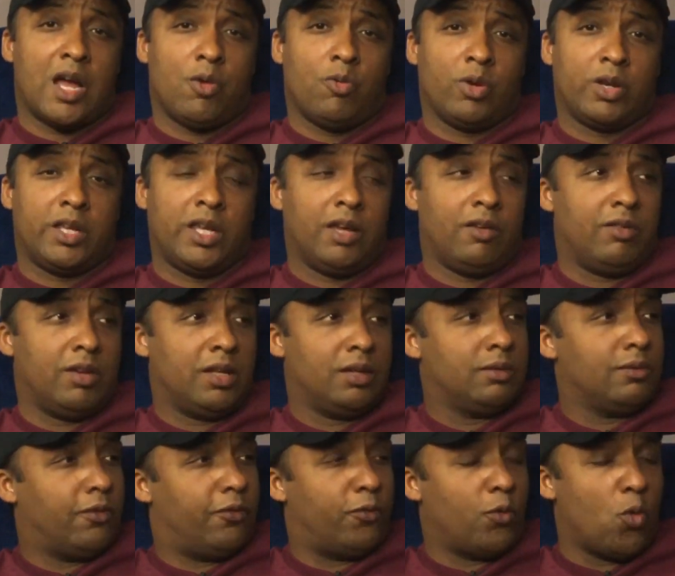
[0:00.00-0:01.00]
I would give
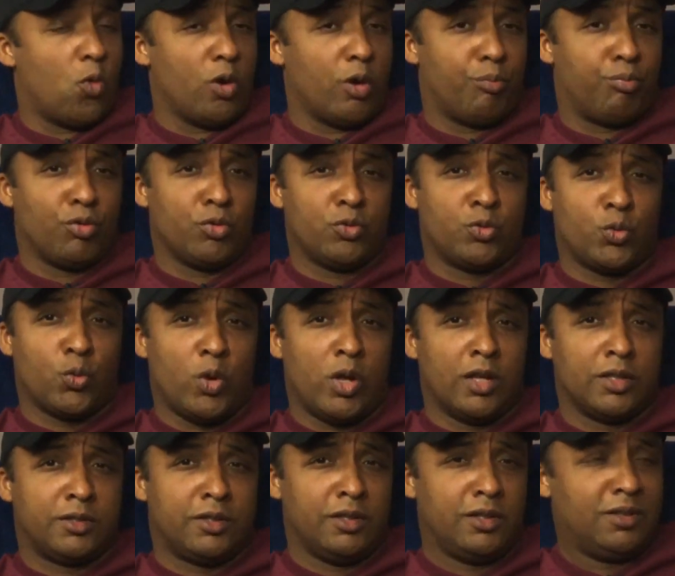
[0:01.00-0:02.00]
it 4 Bruce
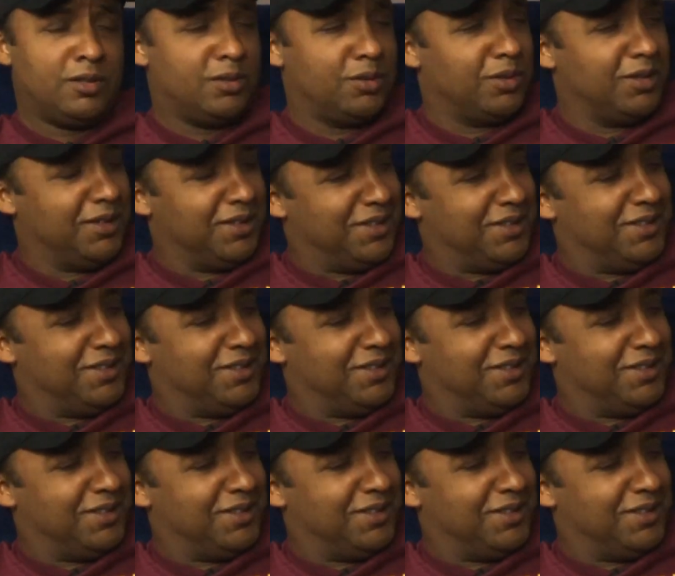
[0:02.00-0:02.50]
Willises